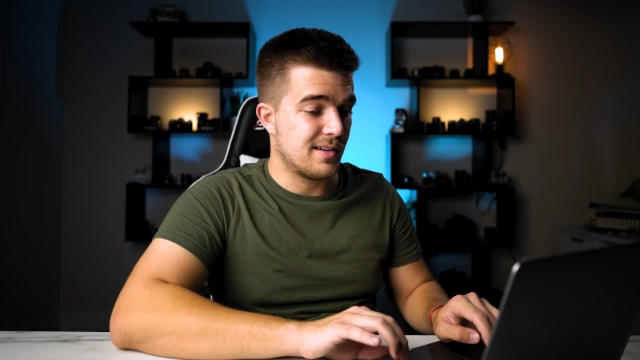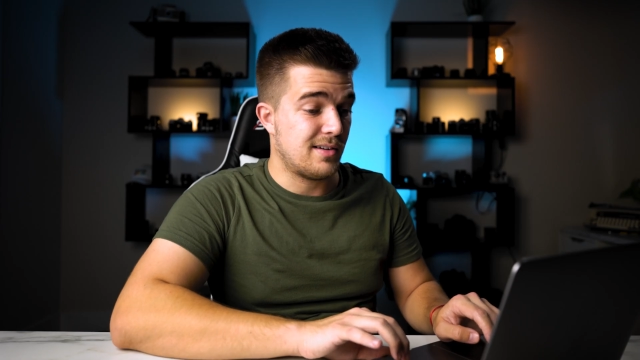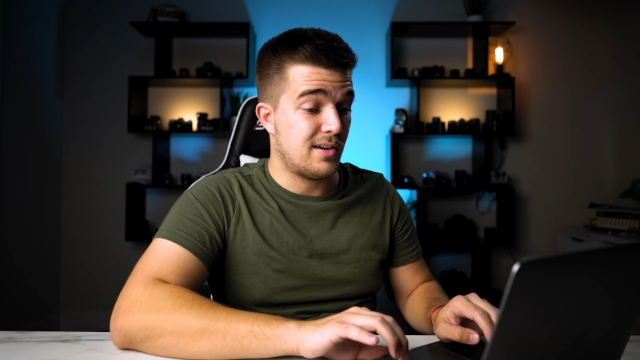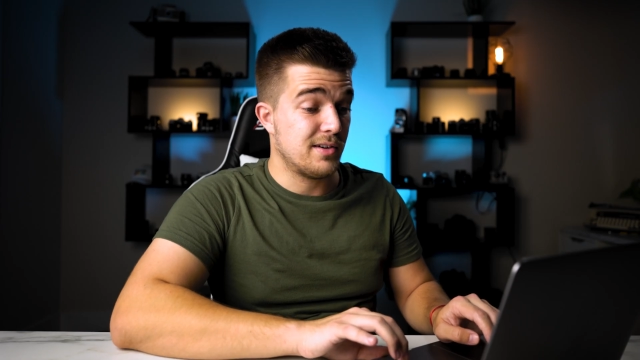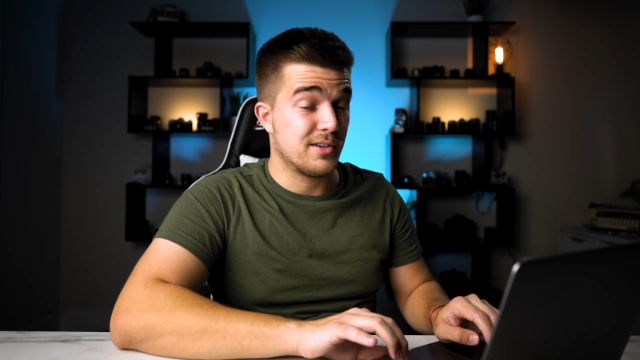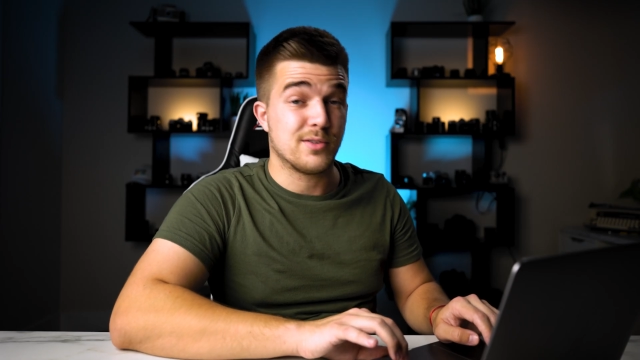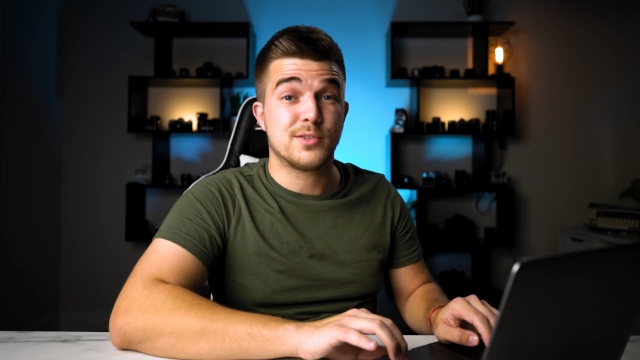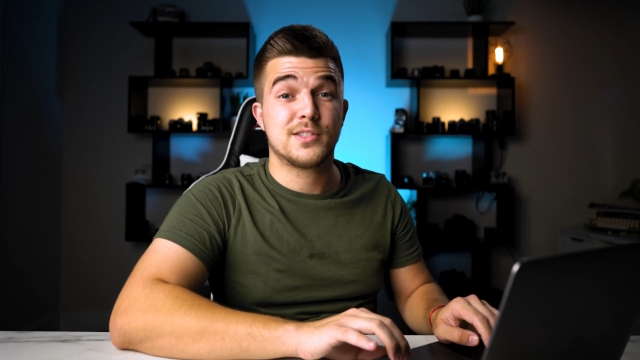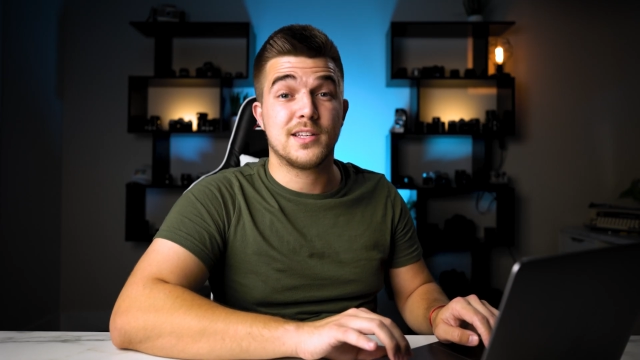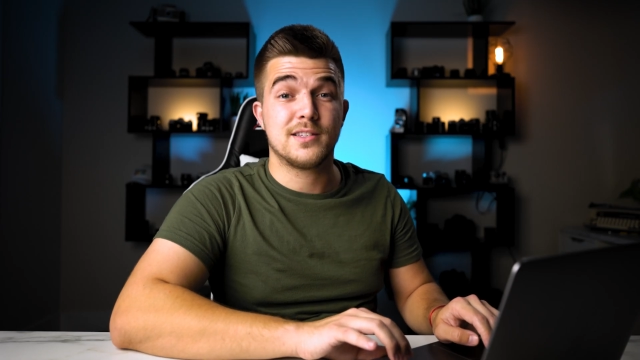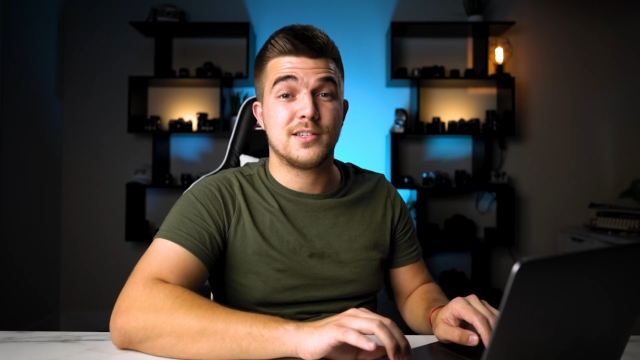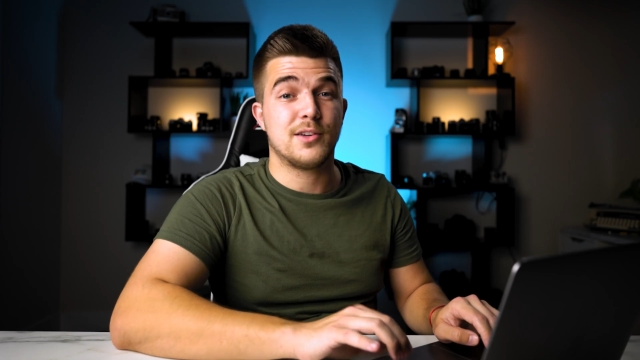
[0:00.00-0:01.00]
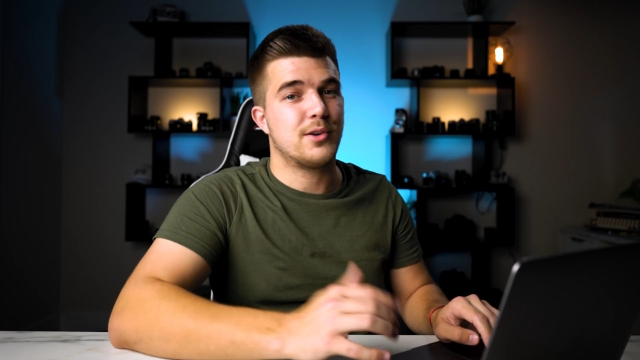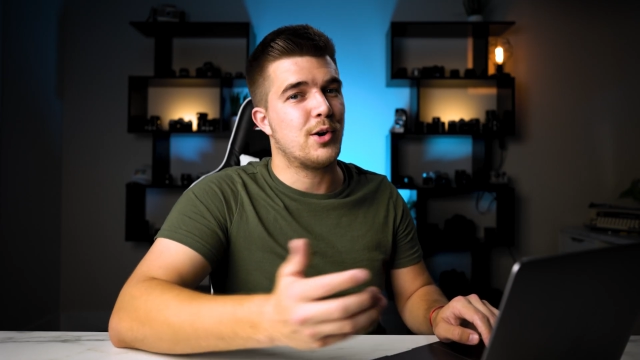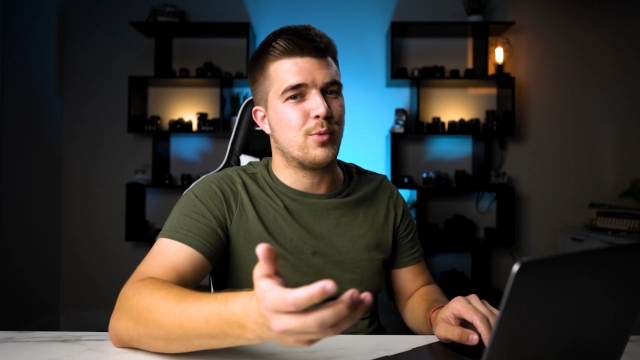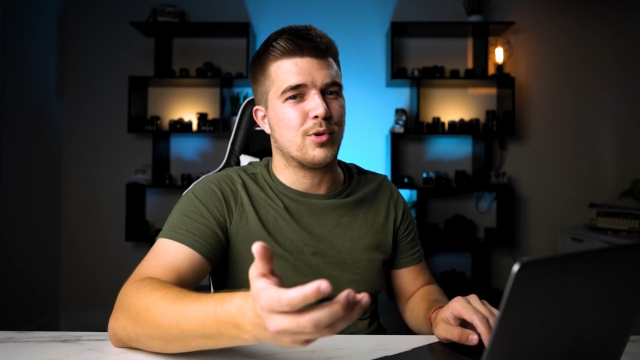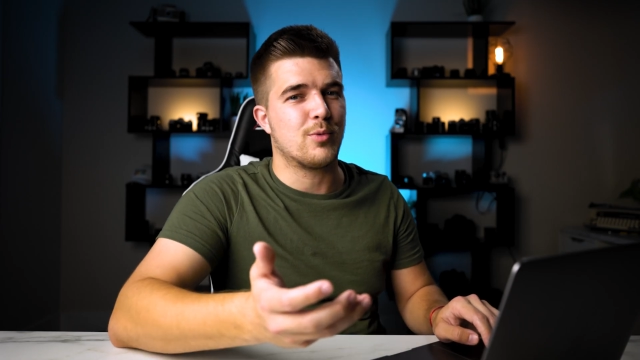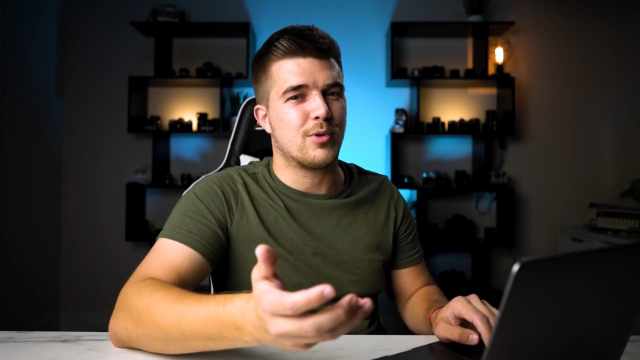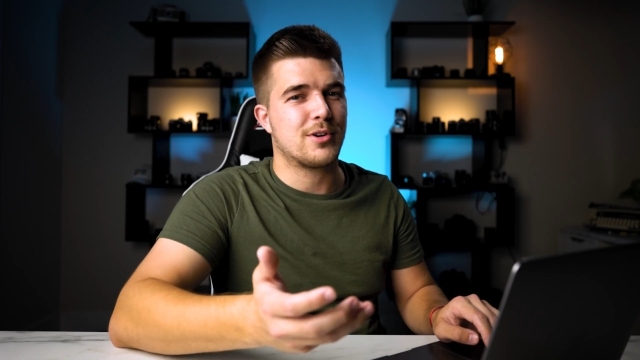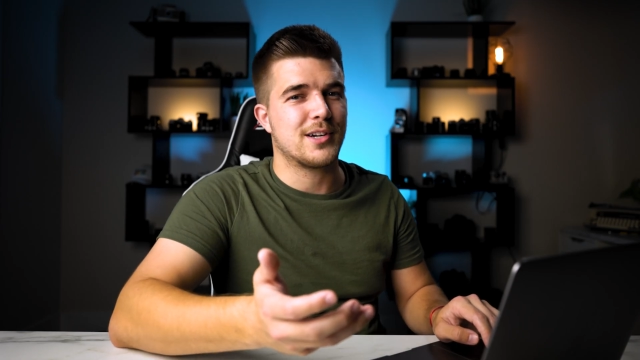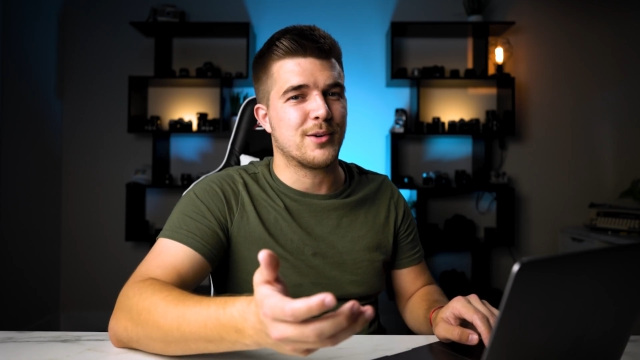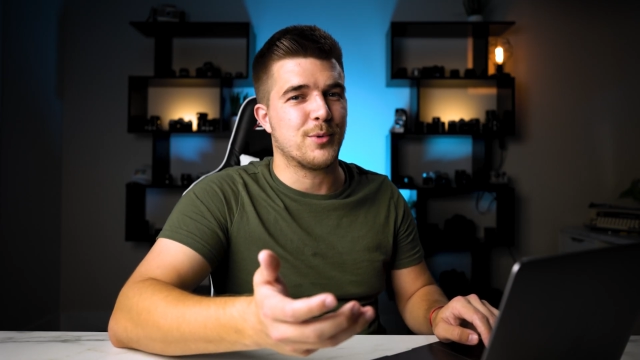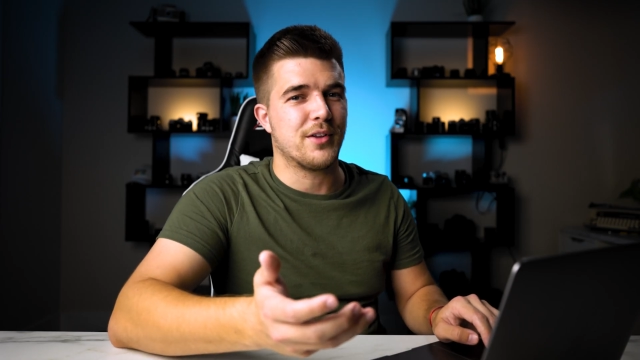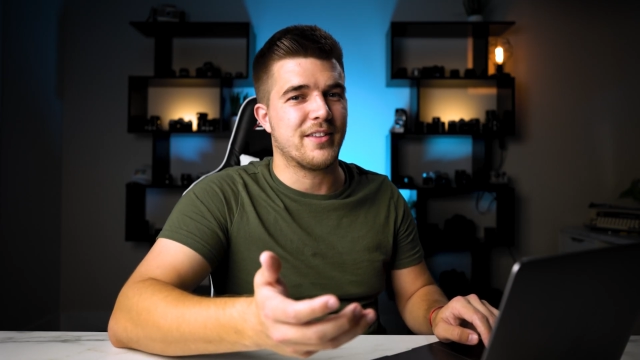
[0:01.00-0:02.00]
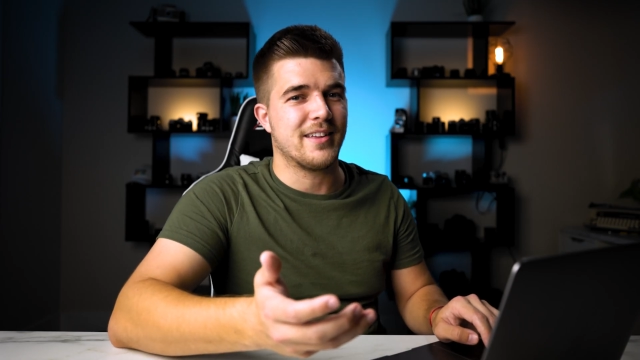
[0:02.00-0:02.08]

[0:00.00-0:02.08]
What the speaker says: the audio, since you know we're working with